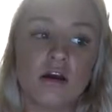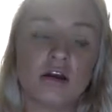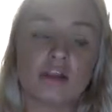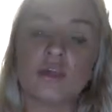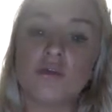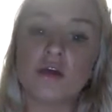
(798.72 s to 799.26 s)

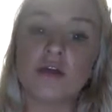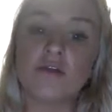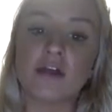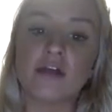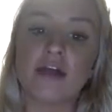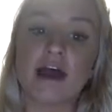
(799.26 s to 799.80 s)
a point where
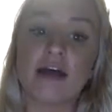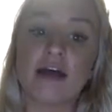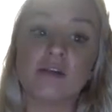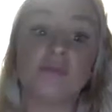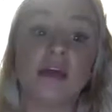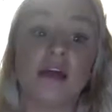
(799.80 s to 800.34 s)
you have to
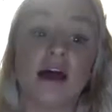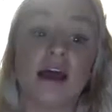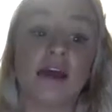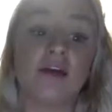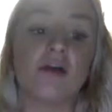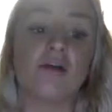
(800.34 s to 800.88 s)
be
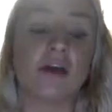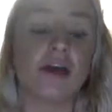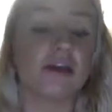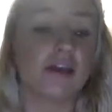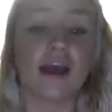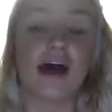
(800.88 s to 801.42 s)
like, okay,
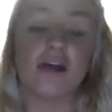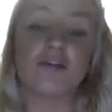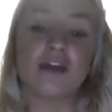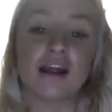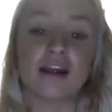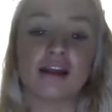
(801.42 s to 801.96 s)
like, I
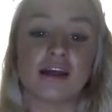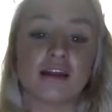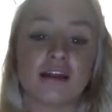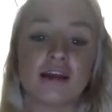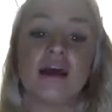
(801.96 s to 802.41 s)
don't care that